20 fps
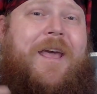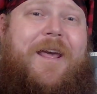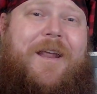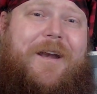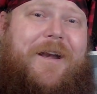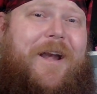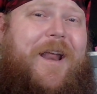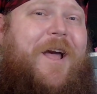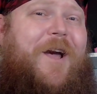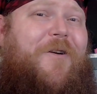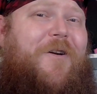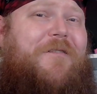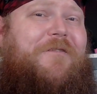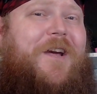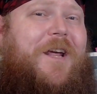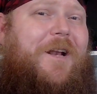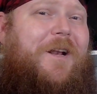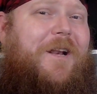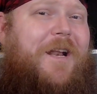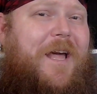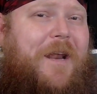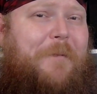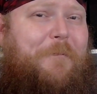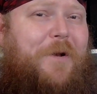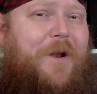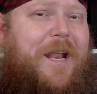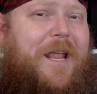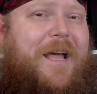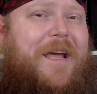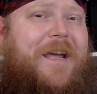Now I've got a LUT
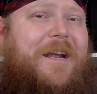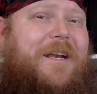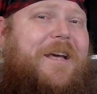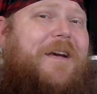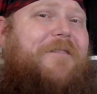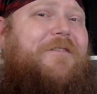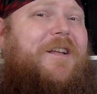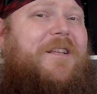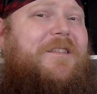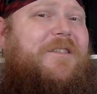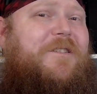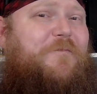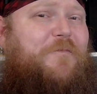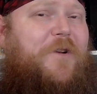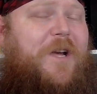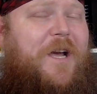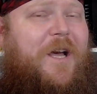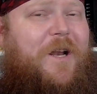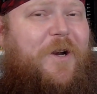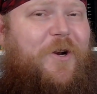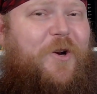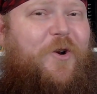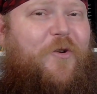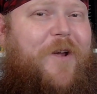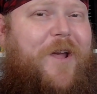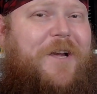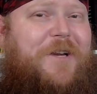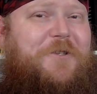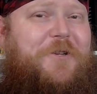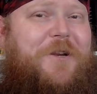applied, I've done some color
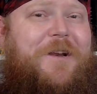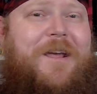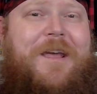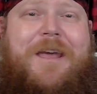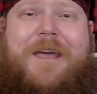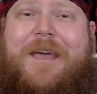correction,